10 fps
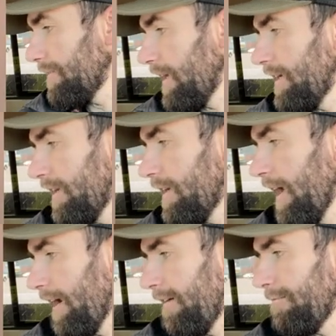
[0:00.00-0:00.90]
that I
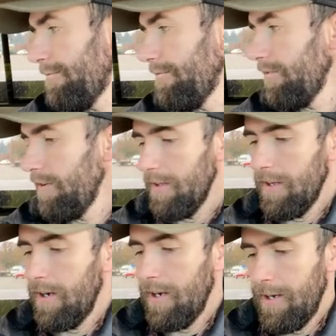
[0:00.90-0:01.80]
didn't have
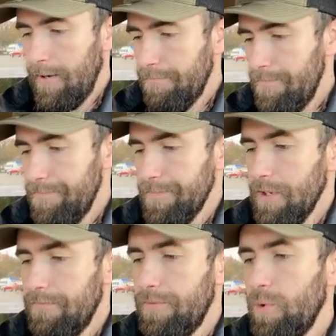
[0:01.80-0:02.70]

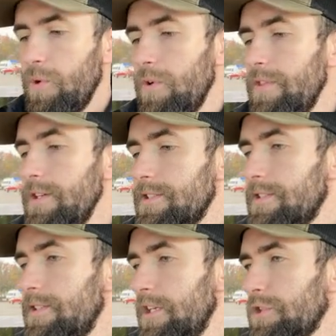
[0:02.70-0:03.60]
uh, for this
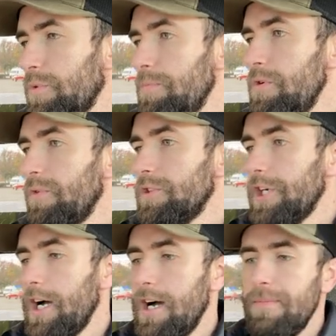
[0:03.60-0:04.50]
dish removal
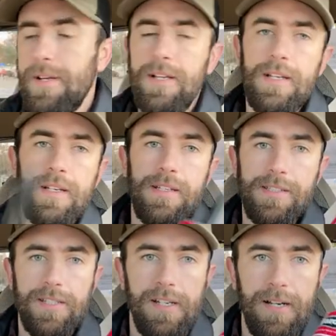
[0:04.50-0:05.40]
job,
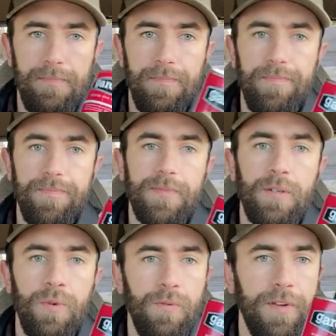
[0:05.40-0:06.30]
some
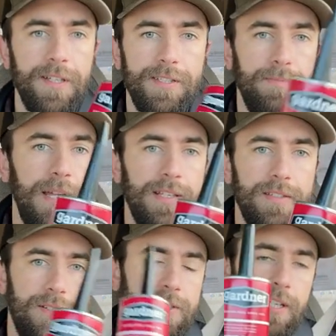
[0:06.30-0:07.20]
roofing
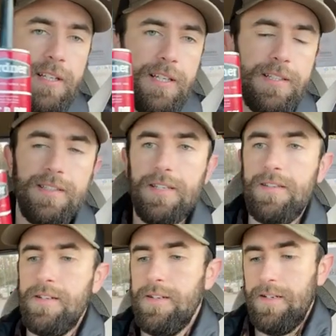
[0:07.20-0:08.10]
cement or sealant.
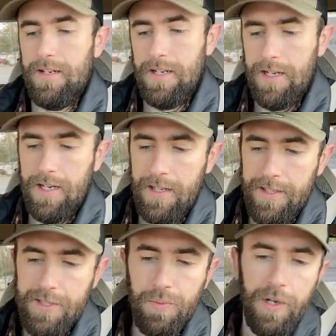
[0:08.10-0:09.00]
Uh,
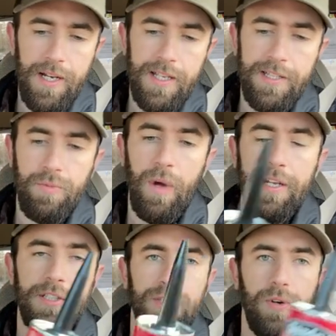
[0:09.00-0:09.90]
this one is
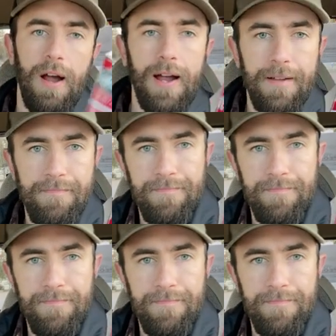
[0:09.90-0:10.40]
wet and dry,